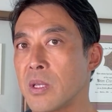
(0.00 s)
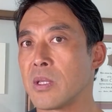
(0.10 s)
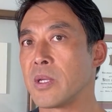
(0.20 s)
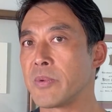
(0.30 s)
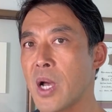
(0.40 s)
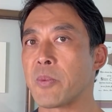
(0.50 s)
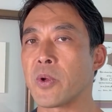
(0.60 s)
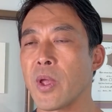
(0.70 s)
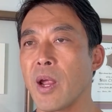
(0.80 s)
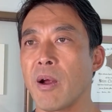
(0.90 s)
the abdominal
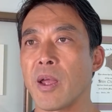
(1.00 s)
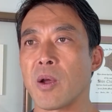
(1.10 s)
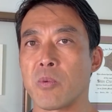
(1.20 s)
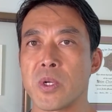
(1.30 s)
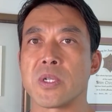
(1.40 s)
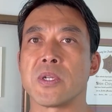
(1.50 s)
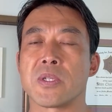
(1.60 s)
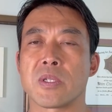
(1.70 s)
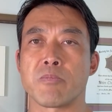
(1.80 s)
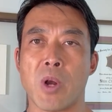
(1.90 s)
area, which
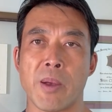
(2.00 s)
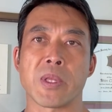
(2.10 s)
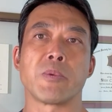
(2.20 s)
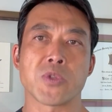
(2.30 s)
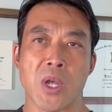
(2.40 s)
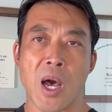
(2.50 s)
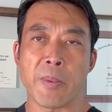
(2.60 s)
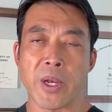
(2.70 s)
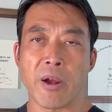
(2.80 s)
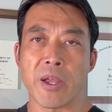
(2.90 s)
is probably the most
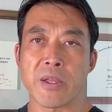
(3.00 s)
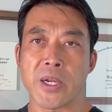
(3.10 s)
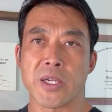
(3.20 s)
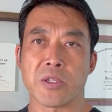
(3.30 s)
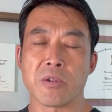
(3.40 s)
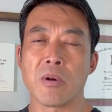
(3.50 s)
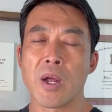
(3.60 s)
common area that I do,